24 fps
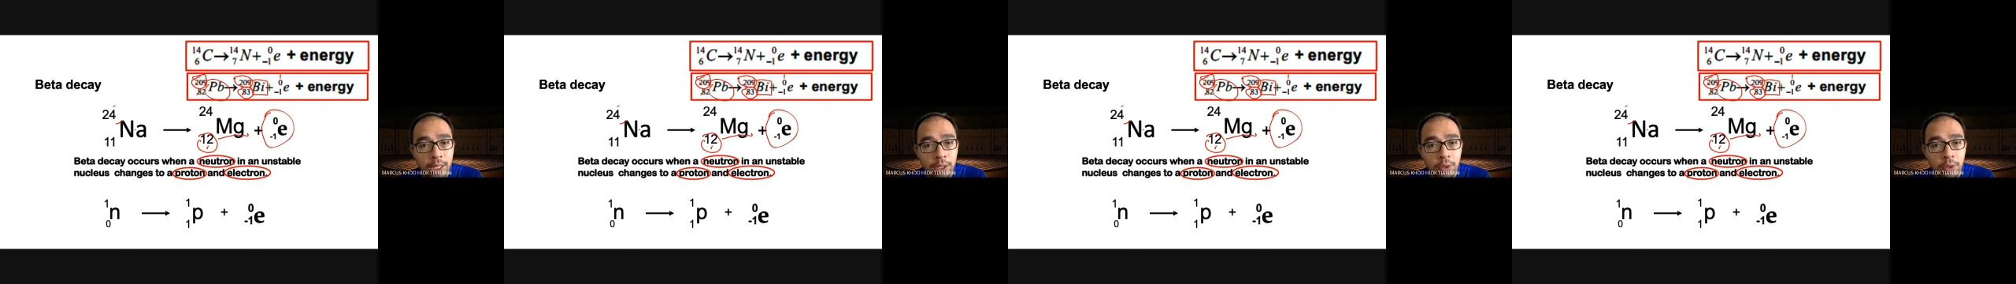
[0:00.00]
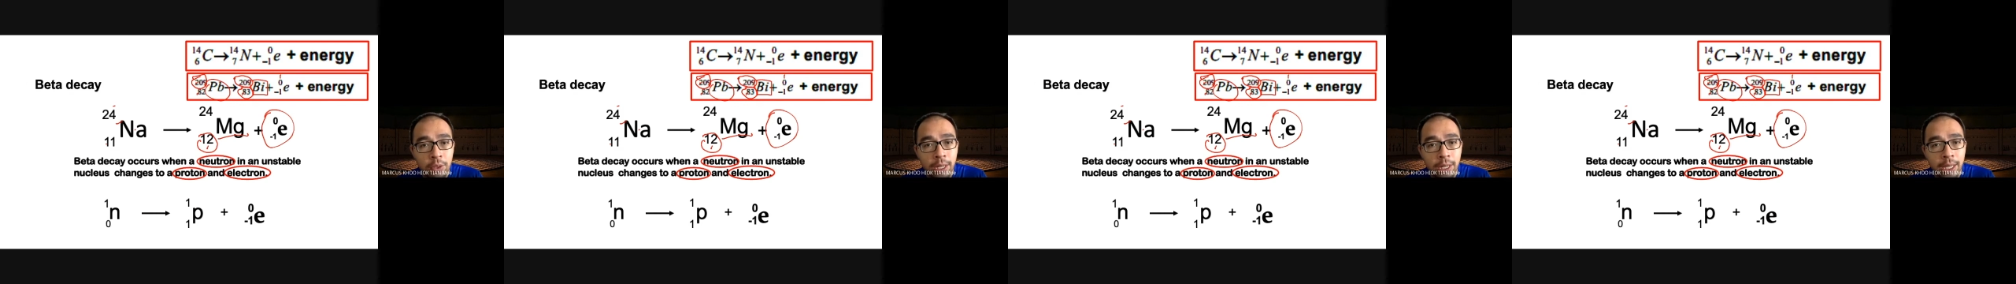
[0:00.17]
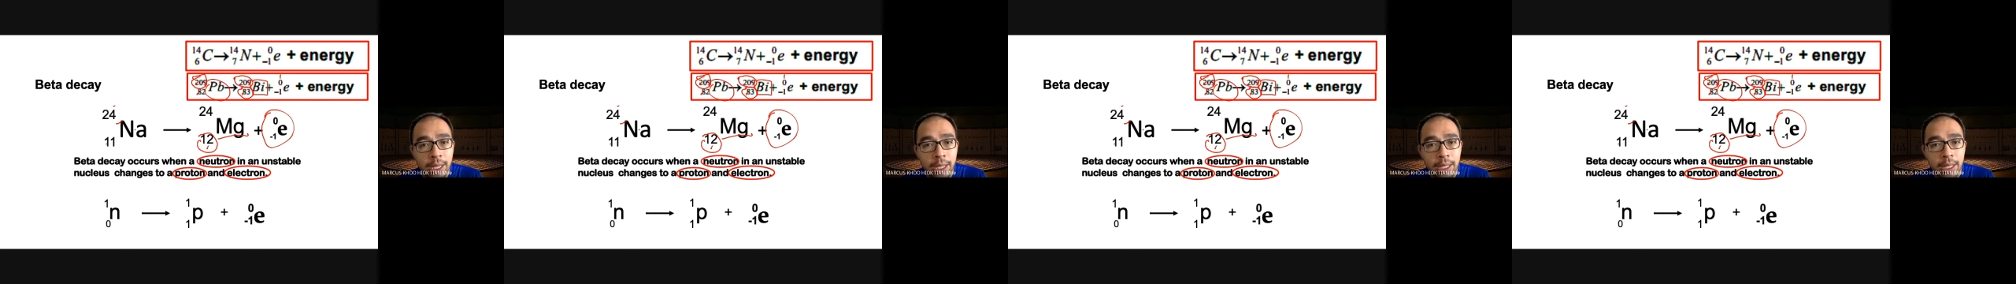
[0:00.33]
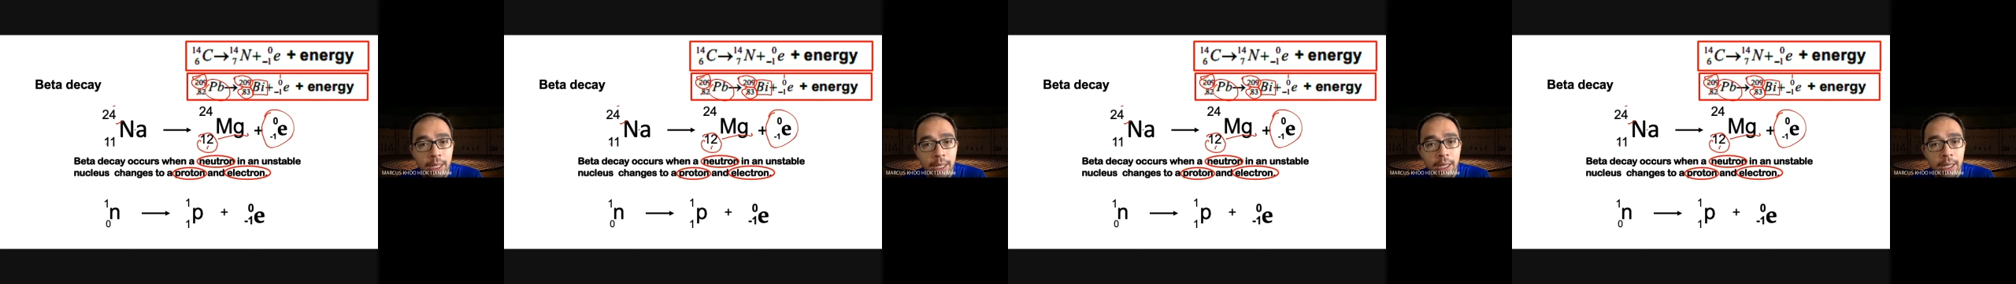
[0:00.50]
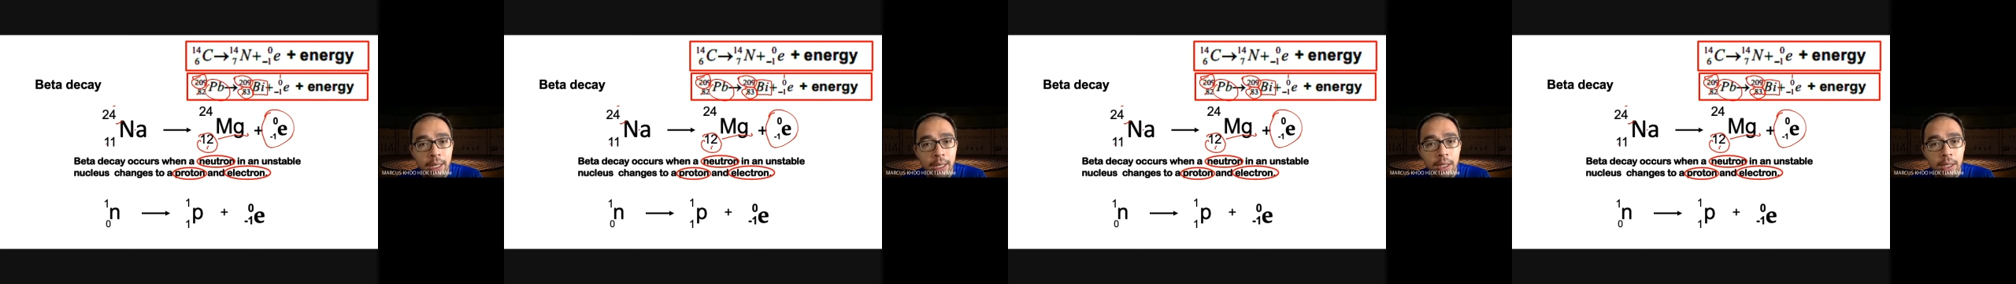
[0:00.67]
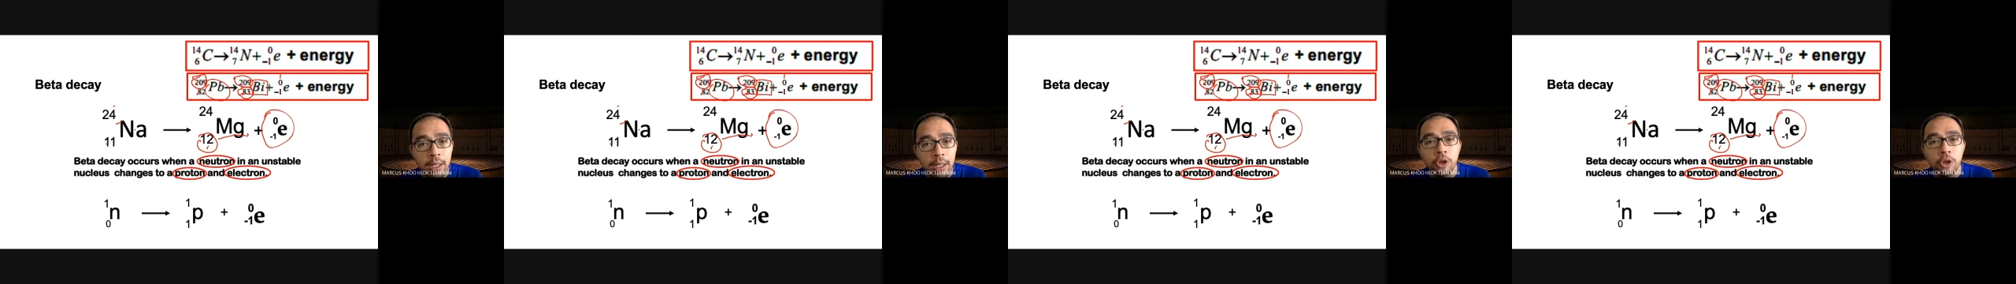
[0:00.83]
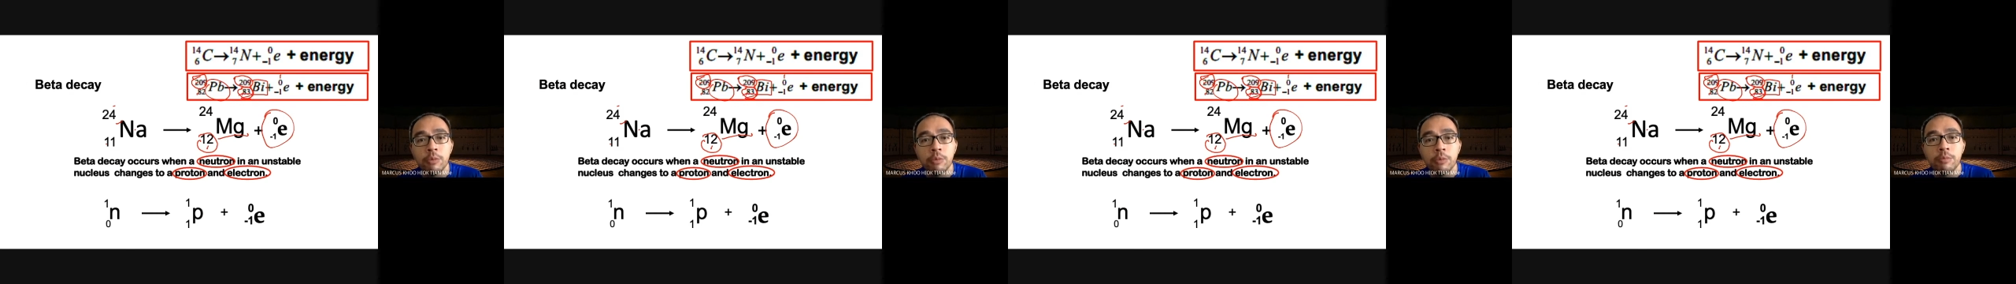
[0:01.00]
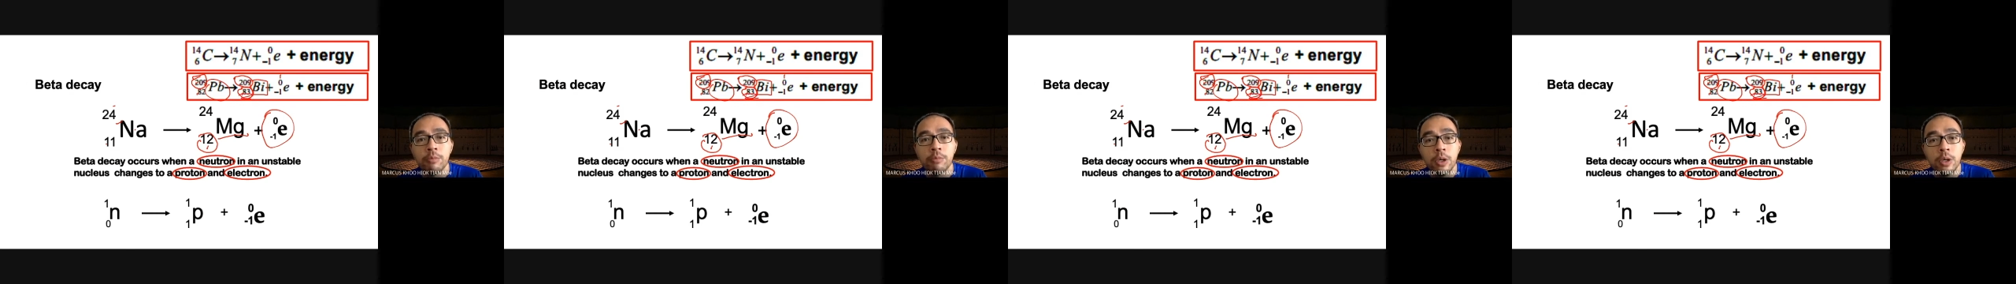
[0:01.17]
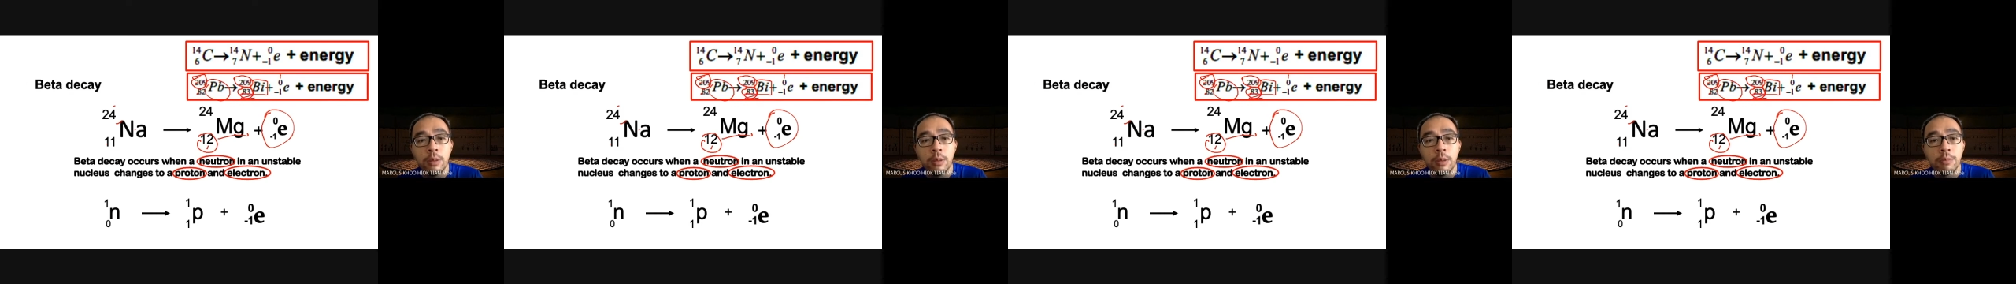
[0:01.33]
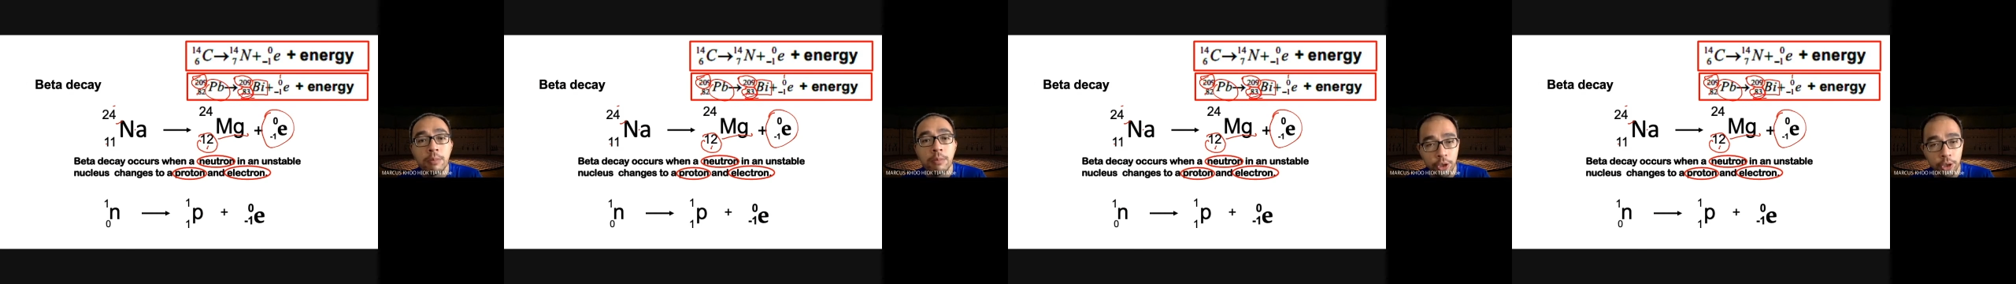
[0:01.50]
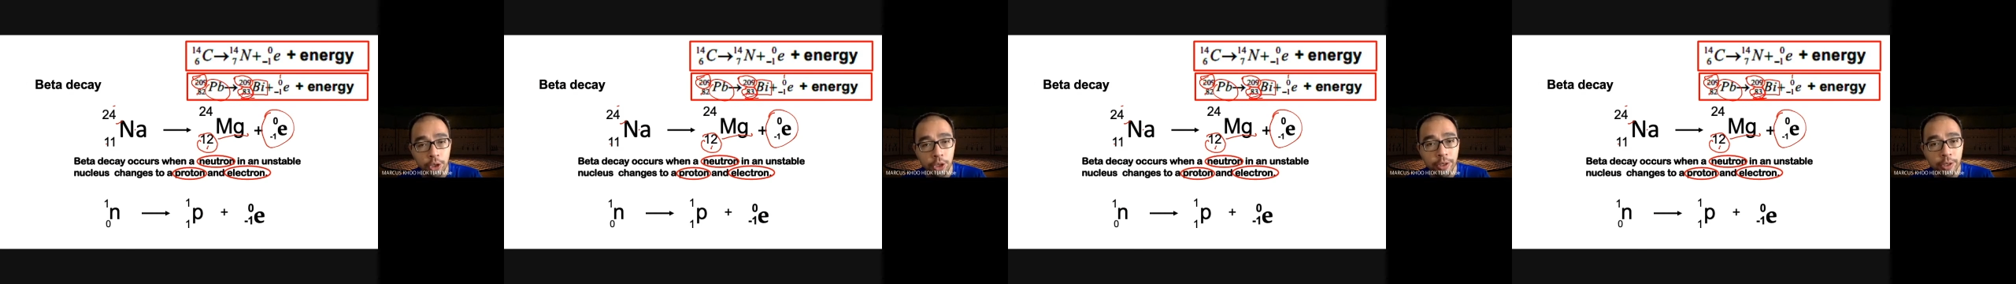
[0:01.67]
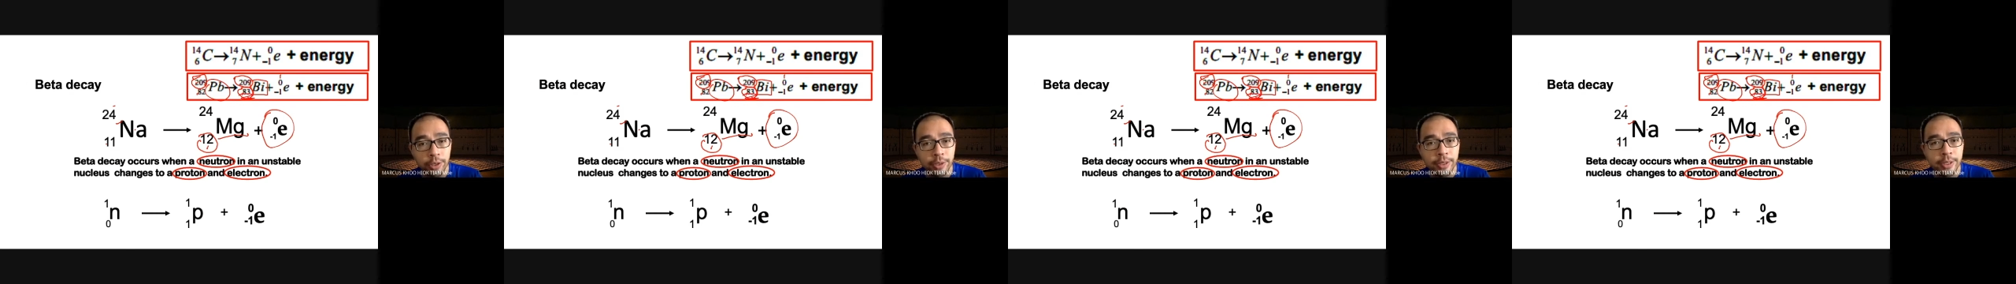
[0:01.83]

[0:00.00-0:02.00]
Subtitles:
oleh nombor proton.